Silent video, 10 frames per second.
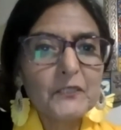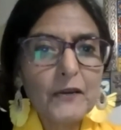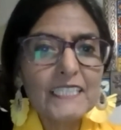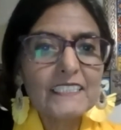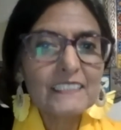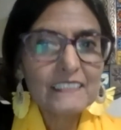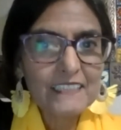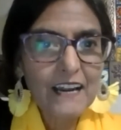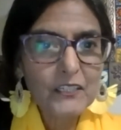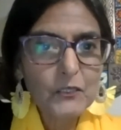writing is
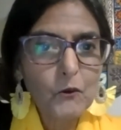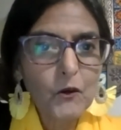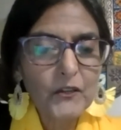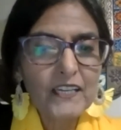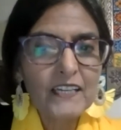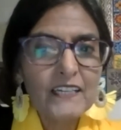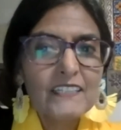hard work.